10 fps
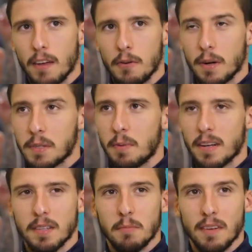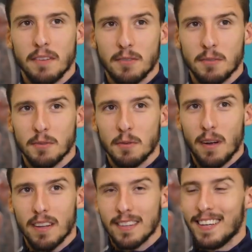You were expecting me
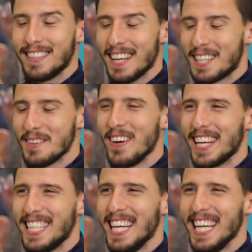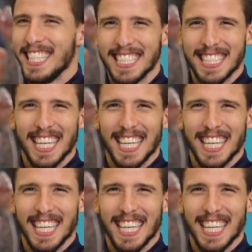to make this.